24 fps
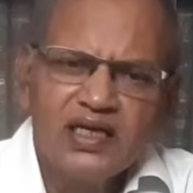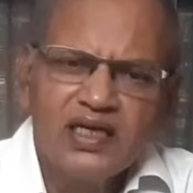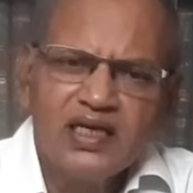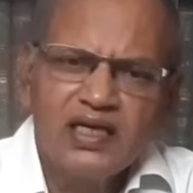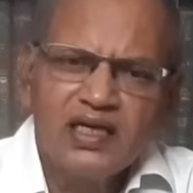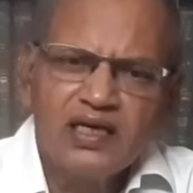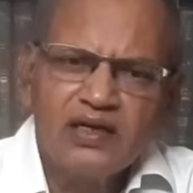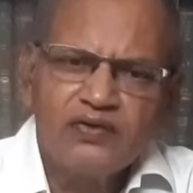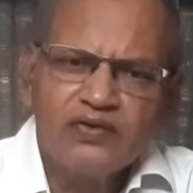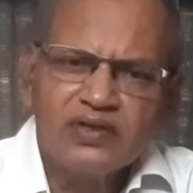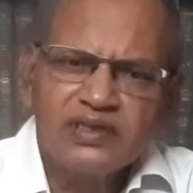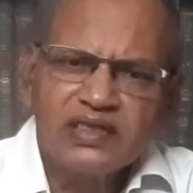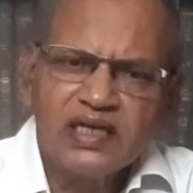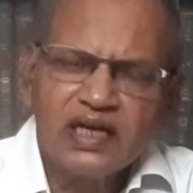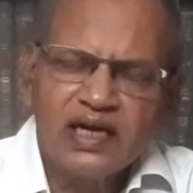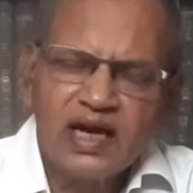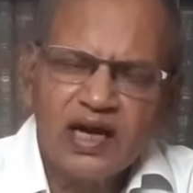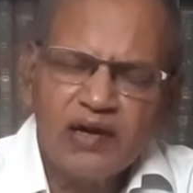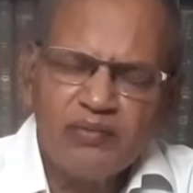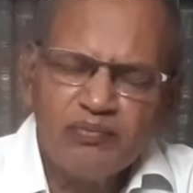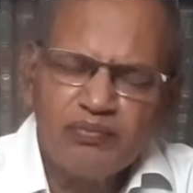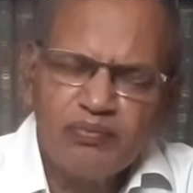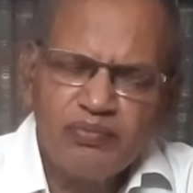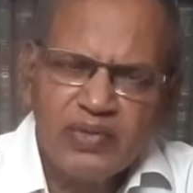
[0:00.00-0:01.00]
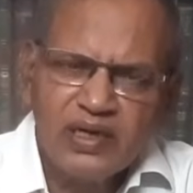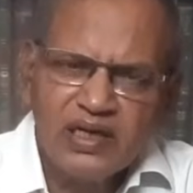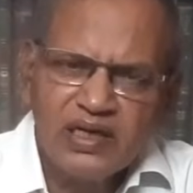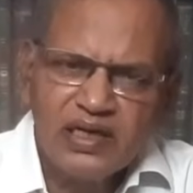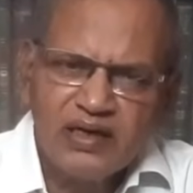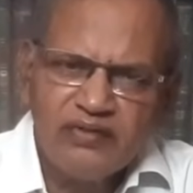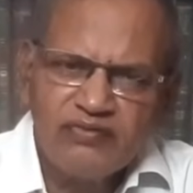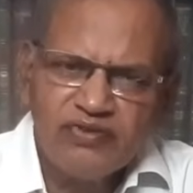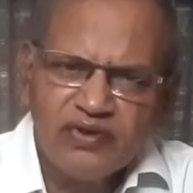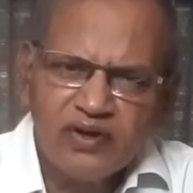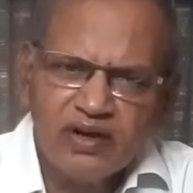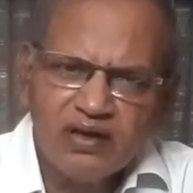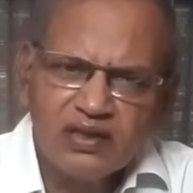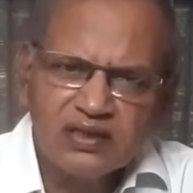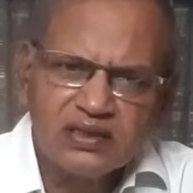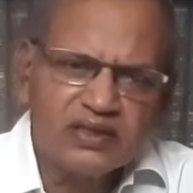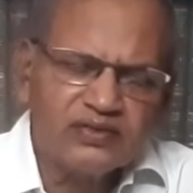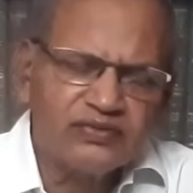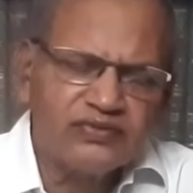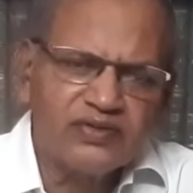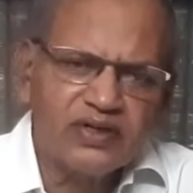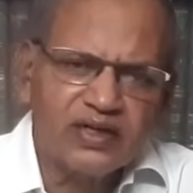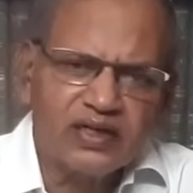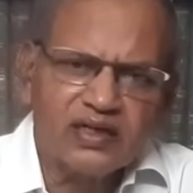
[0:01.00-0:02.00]
he was a complete
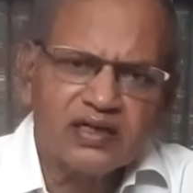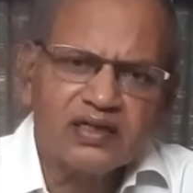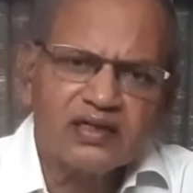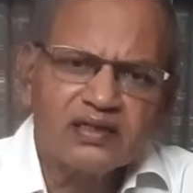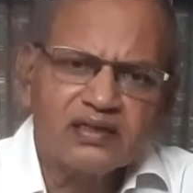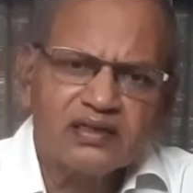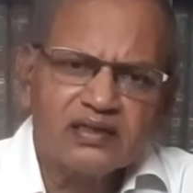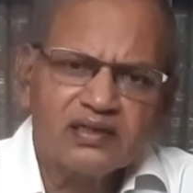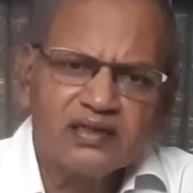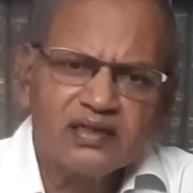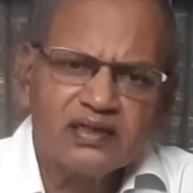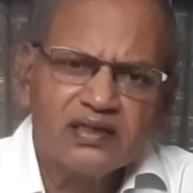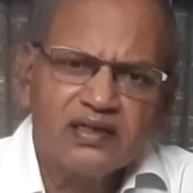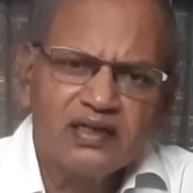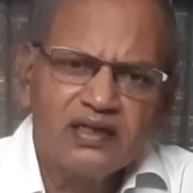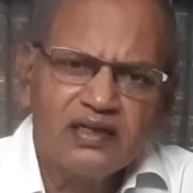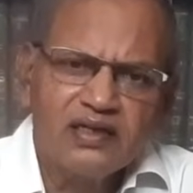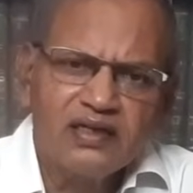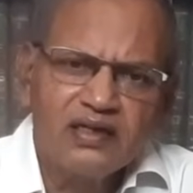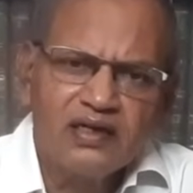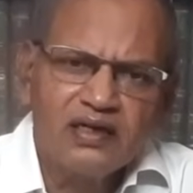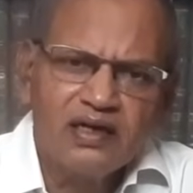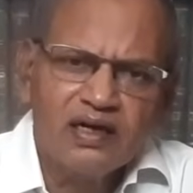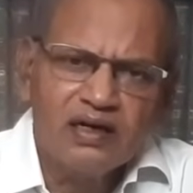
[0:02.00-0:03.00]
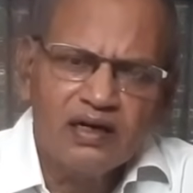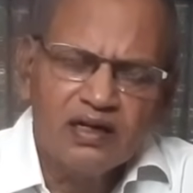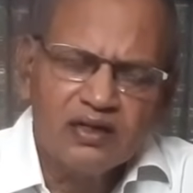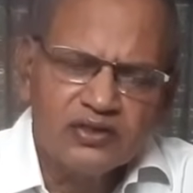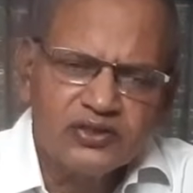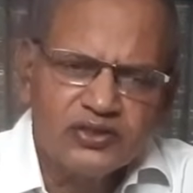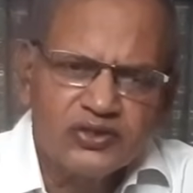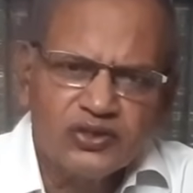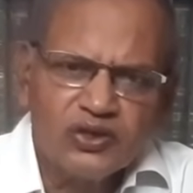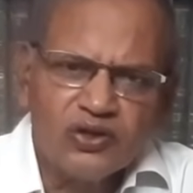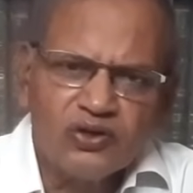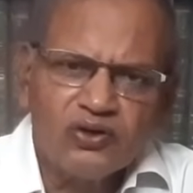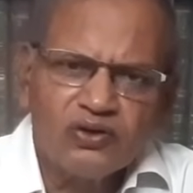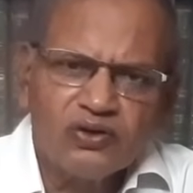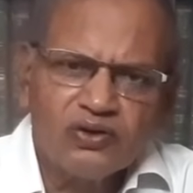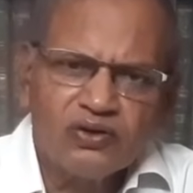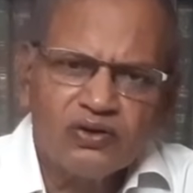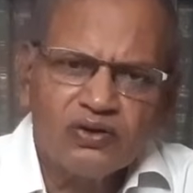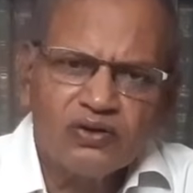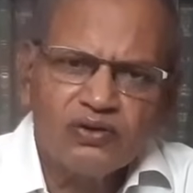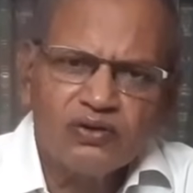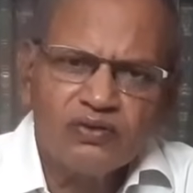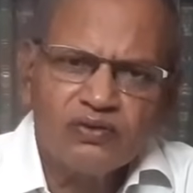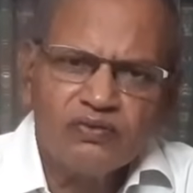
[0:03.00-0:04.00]
philosopher also.
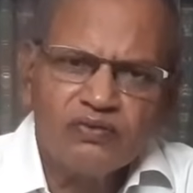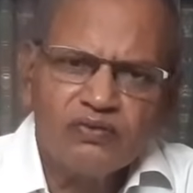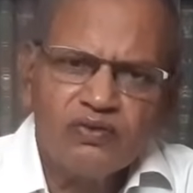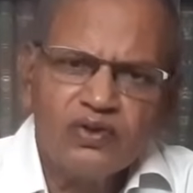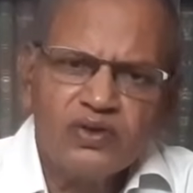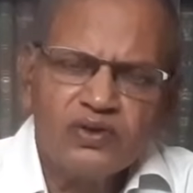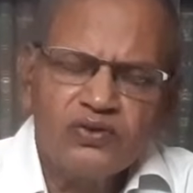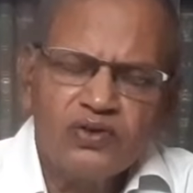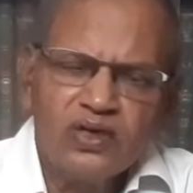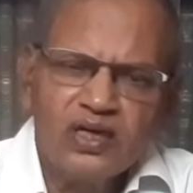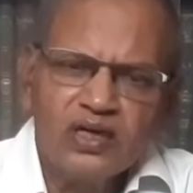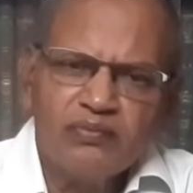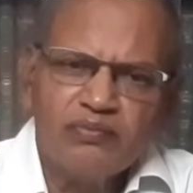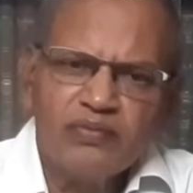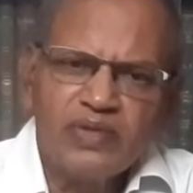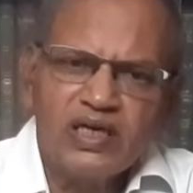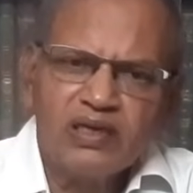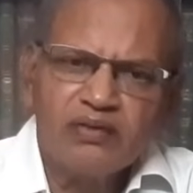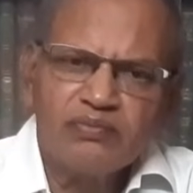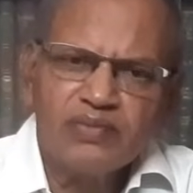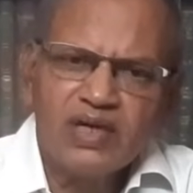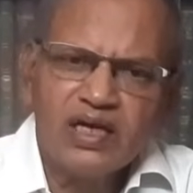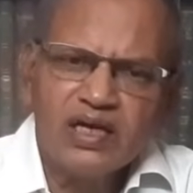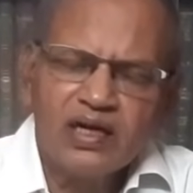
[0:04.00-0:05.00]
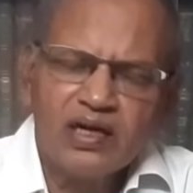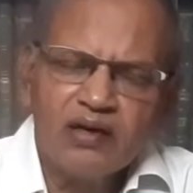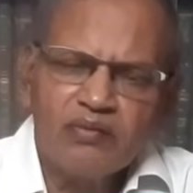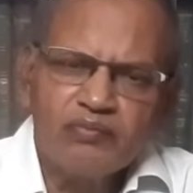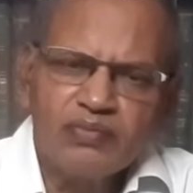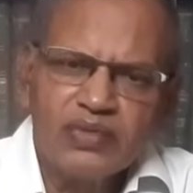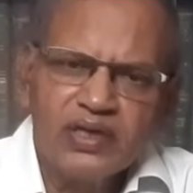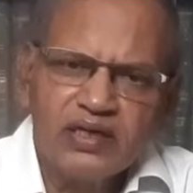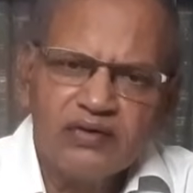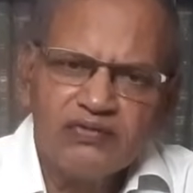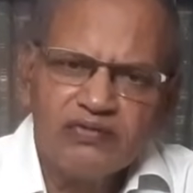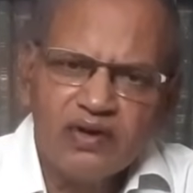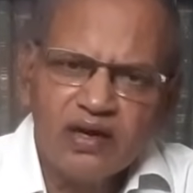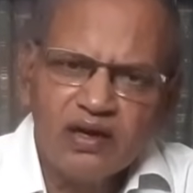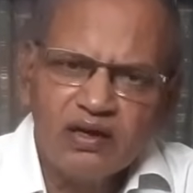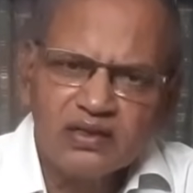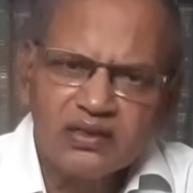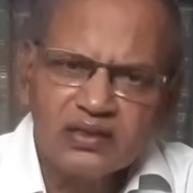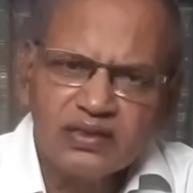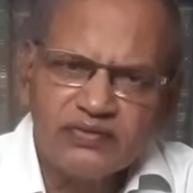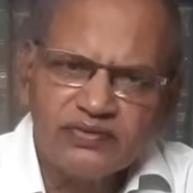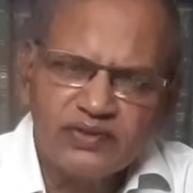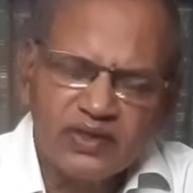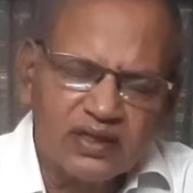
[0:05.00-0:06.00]
What do I mean by complete
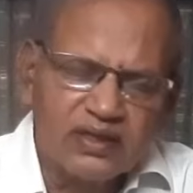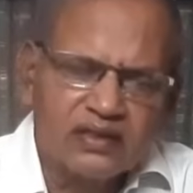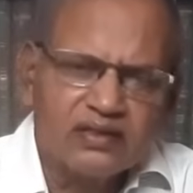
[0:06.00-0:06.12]
philosopher?